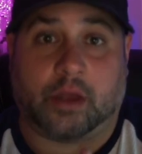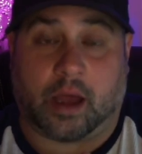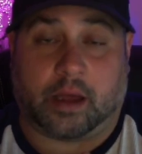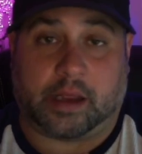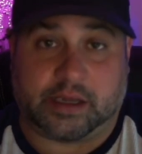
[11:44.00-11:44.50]

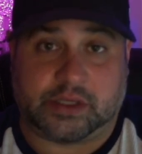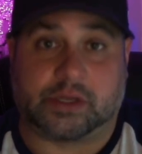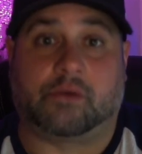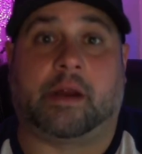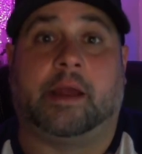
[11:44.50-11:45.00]

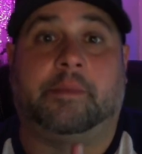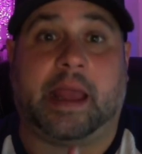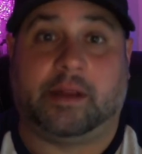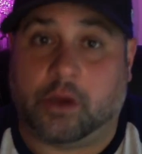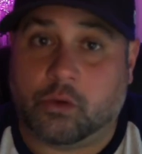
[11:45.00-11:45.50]
Instagram,
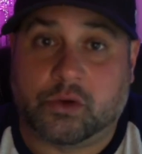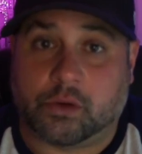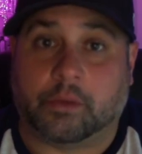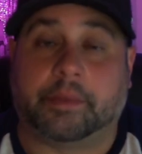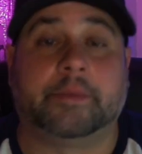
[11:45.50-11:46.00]
and
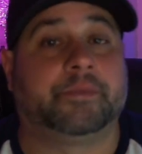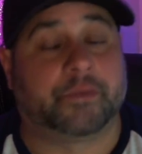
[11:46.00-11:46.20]
YouTube.